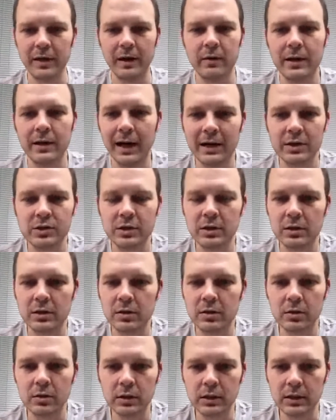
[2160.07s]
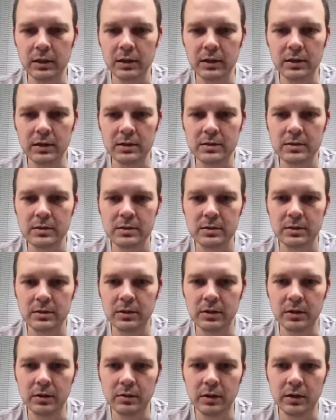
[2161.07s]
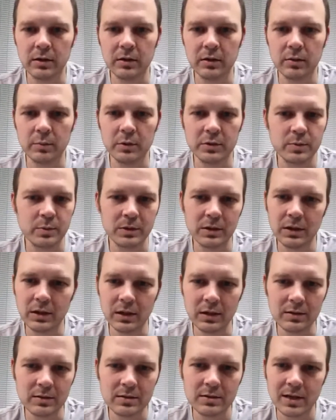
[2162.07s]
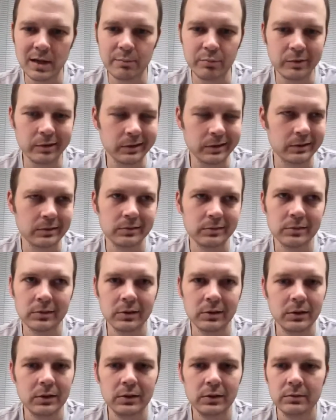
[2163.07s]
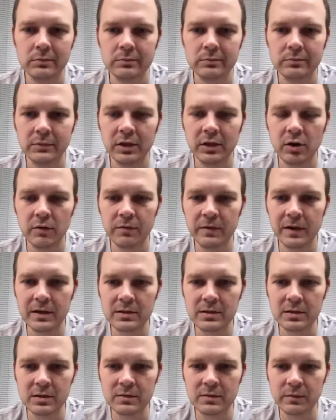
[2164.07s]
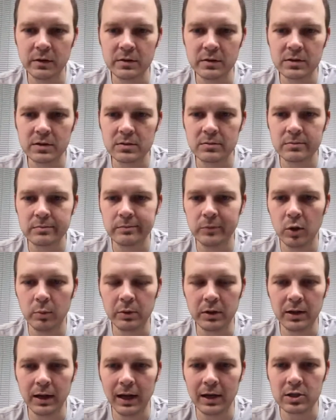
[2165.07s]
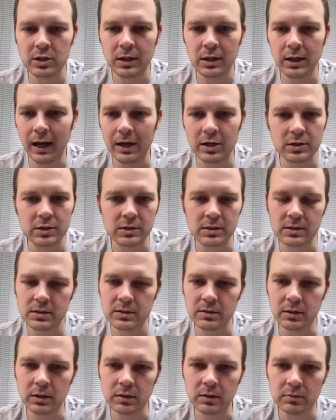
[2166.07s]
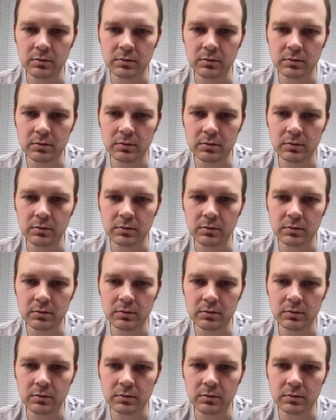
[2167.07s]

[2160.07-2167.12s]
Cachly currently is. You know, it almost would need separate interfaces for those open caching caches, you know.